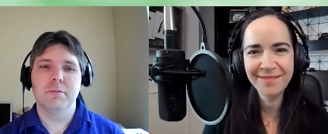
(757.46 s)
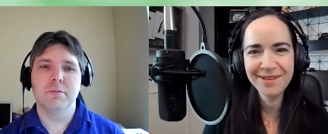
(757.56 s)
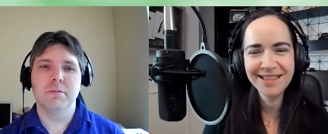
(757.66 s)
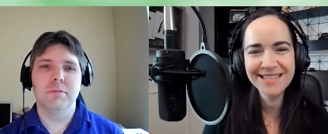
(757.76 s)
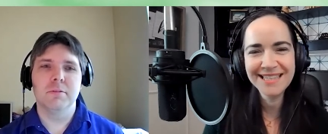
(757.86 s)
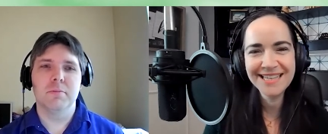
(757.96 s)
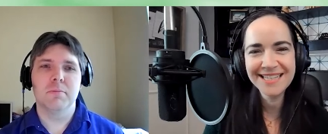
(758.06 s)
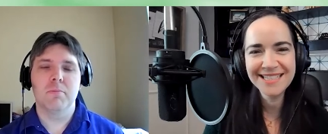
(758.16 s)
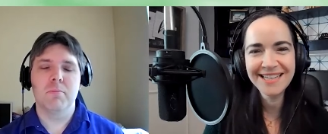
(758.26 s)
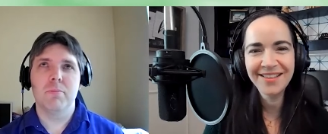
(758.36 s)
Speaker 1: gave me this
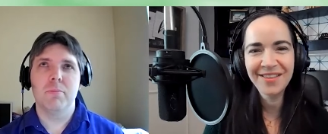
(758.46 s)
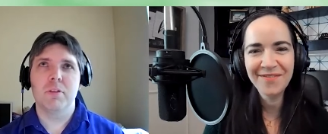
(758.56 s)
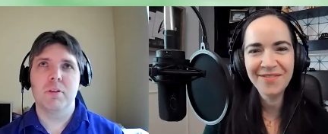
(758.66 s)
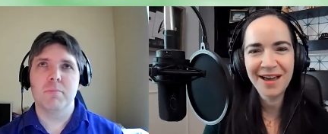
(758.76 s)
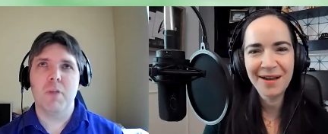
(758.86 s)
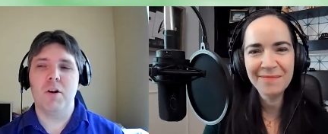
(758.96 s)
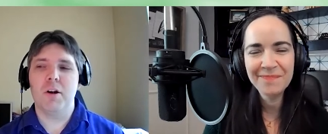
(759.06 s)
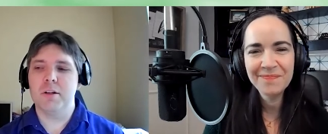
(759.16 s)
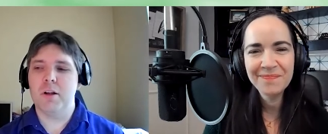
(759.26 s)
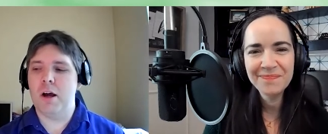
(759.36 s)
list. I love that. All right.
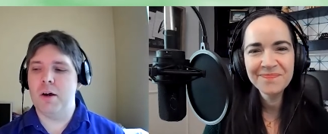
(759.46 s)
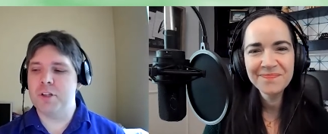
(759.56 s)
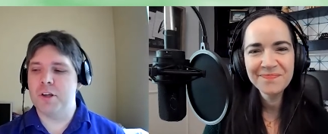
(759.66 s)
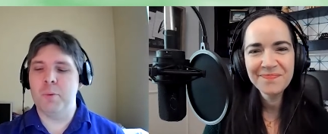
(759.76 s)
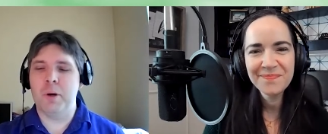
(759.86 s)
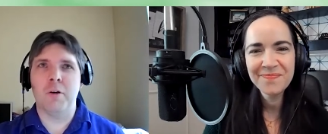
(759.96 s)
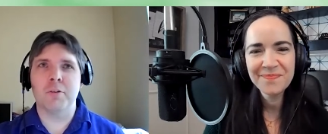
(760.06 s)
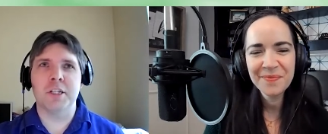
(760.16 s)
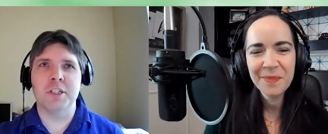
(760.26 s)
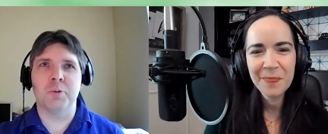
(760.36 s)
I'll tell you what, I'll
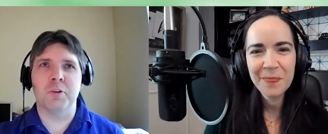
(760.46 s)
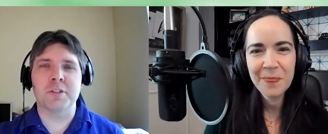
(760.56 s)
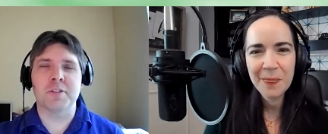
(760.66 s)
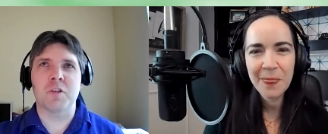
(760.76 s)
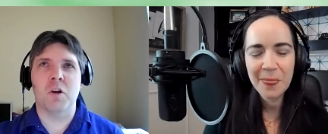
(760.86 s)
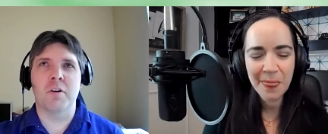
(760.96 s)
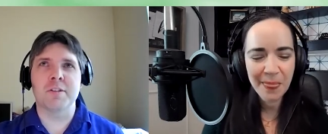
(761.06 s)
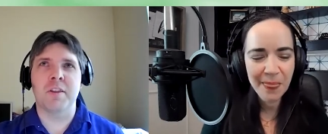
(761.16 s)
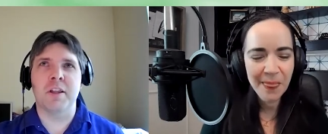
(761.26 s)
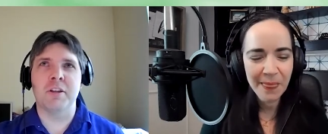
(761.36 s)
send you a list of songs
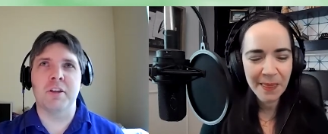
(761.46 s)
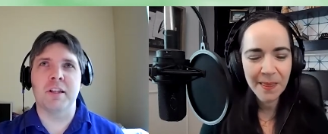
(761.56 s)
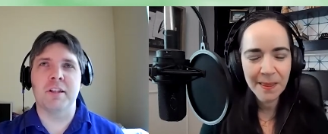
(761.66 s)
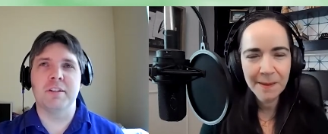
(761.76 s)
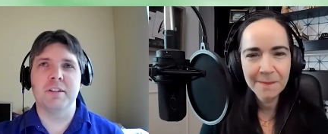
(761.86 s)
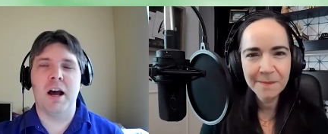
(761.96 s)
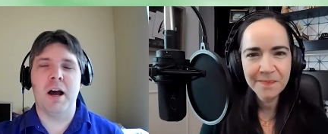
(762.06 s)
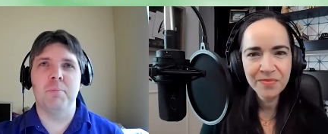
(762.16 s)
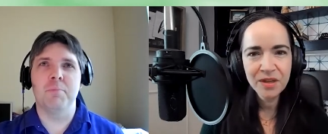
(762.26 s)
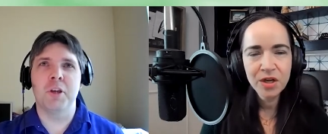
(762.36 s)
and then
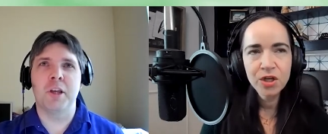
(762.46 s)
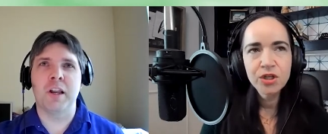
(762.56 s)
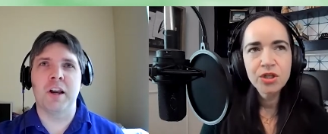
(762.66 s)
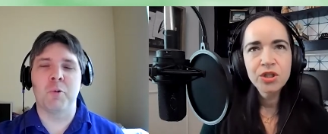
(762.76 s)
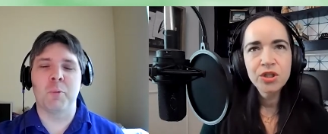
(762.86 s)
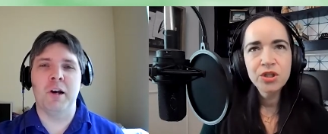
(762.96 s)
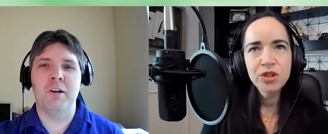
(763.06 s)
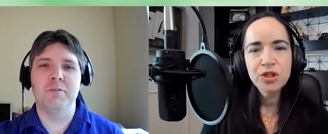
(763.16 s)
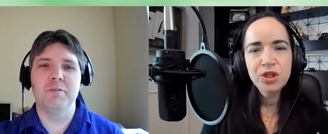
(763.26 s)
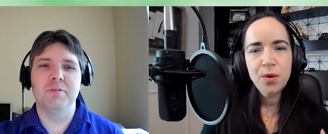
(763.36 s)
you can let everyone know.
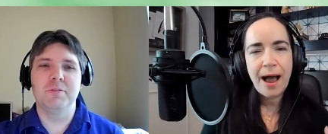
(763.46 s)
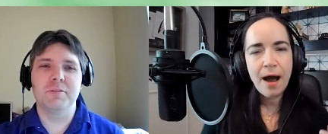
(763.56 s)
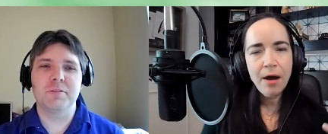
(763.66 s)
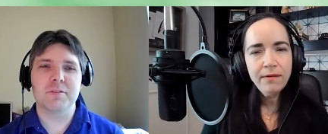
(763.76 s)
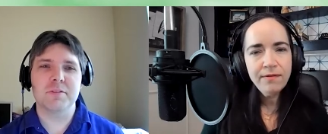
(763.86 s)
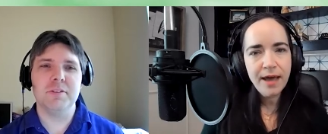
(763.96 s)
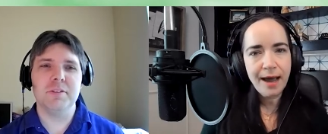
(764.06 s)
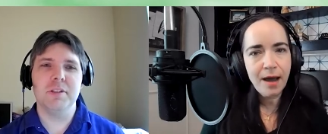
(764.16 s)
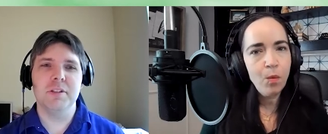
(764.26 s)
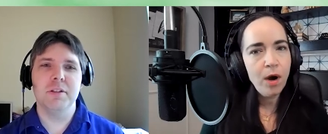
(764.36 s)
Speaker 2: So out of
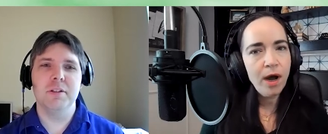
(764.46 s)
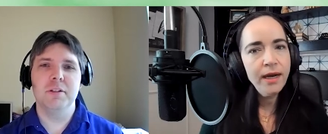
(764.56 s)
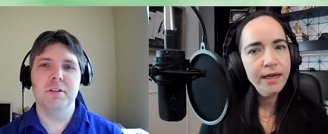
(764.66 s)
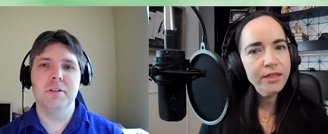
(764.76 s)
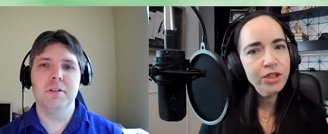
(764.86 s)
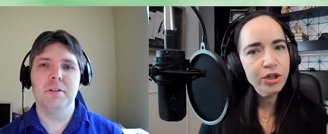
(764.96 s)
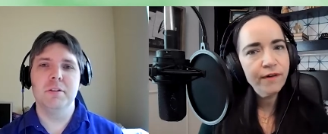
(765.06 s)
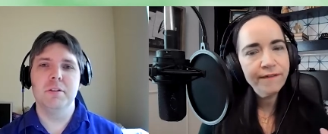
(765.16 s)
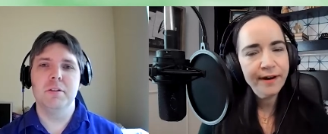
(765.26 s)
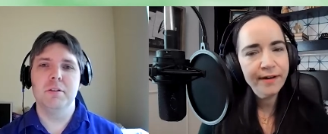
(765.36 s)
that, what is
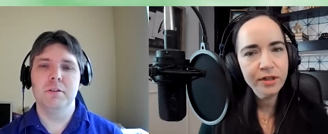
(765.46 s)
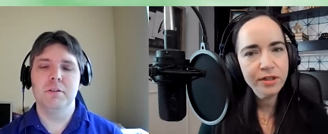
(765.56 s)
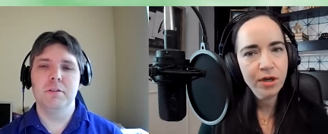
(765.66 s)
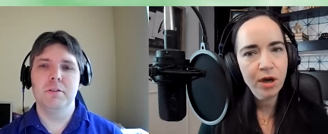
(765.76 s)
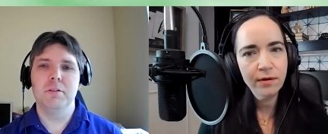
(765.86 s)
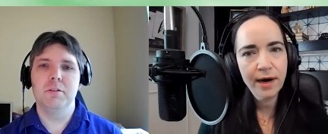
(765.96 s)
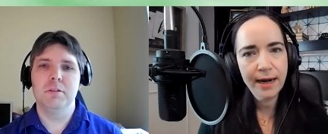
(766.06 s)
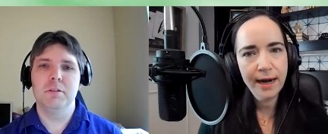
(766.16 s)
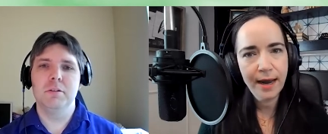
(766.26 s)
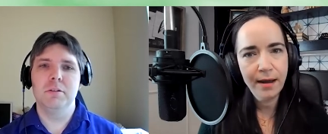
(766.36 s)
your favorite song
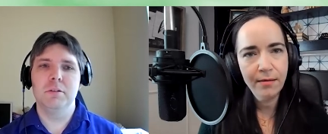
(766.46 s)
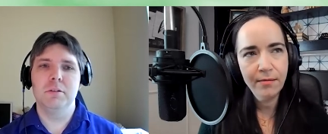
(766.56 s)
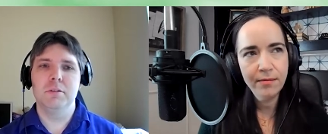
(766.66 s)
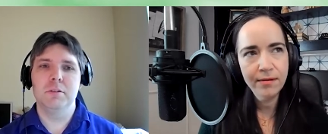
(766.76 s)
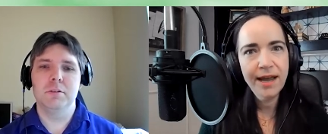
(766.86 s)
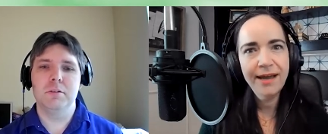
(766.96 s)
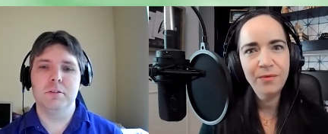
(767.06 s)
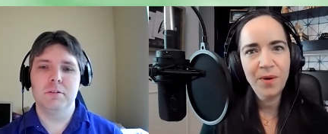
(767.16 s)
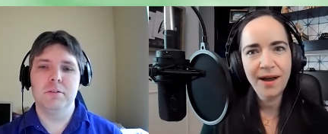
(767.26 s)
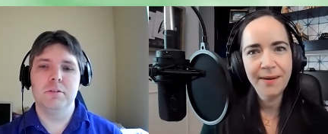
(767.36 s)
right now
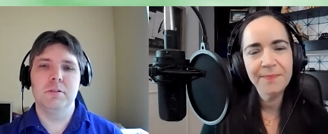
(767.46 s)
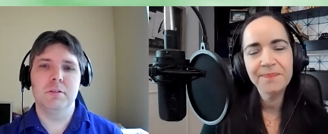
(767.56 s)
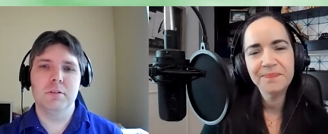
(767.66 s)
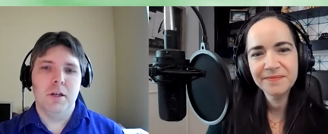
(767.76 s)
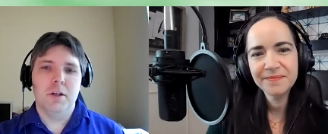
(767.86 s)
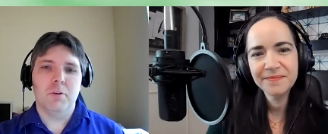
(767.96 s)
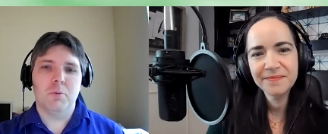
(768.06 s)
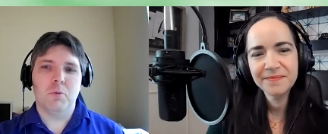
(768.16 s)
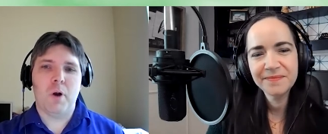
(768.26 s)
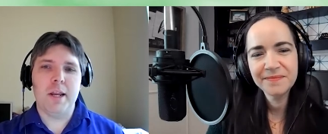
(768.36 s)
and why?
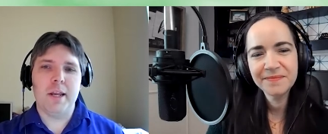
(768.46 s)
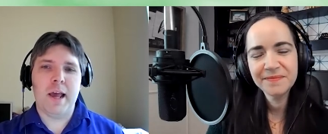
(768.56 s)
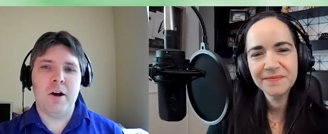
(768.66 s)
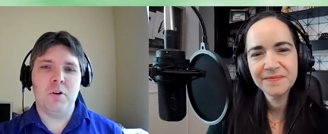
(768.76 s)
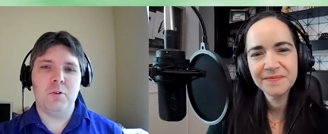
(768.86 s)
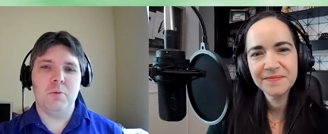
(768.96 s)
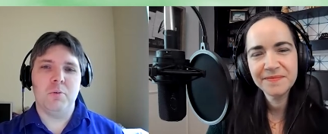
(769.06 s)
Speaker 1: Right now,